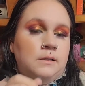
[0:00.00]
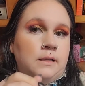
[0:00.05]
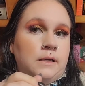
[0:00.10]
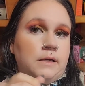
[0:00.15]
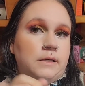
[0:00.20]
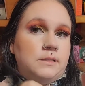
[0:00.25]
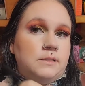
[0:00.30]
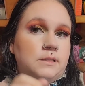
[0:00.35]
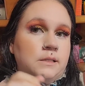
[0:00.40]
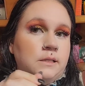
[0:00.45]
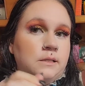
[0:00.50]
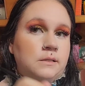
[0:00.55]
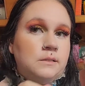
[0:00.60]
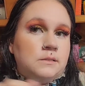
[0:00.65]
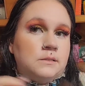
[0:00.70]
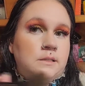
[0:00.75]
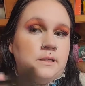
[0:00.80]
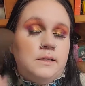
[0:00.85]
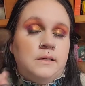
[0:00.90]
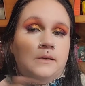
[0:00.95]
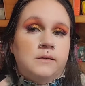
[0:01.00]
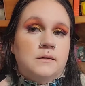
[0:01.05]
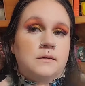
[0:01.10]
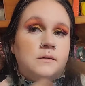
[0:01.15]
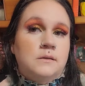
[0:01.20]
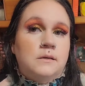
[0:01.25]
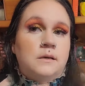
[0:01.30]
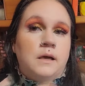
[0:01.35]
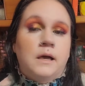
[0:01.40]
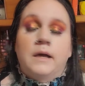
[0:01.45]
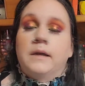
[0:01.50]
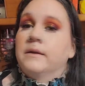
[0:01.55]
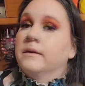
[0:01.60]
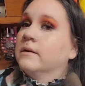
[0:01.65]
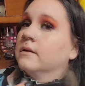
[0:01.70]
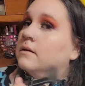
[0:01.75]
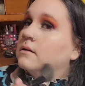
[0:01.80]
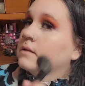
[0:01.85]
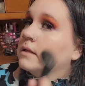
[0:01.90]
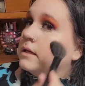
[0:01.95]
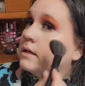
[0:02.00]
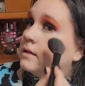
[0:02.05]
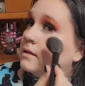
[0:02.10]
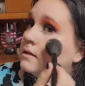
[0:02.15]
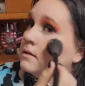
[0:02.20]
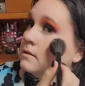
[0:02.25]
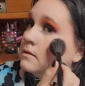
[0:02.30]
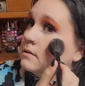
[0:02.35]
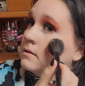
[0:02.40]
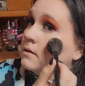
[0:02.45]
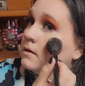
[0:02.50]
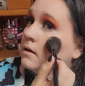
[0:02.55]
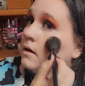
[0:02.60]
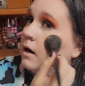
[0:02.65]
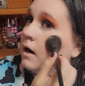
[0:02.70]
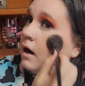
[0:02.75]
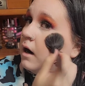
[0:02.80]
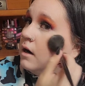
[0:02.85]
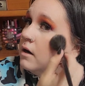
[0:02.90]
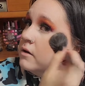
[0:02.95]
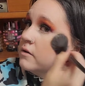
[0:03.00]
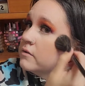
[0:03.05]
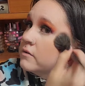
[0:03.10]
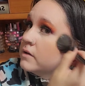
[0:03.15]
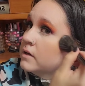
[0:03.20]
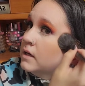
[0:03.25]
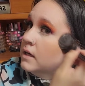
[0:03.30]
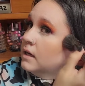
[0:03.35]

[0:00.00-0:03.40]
Like dink, dink, and like off.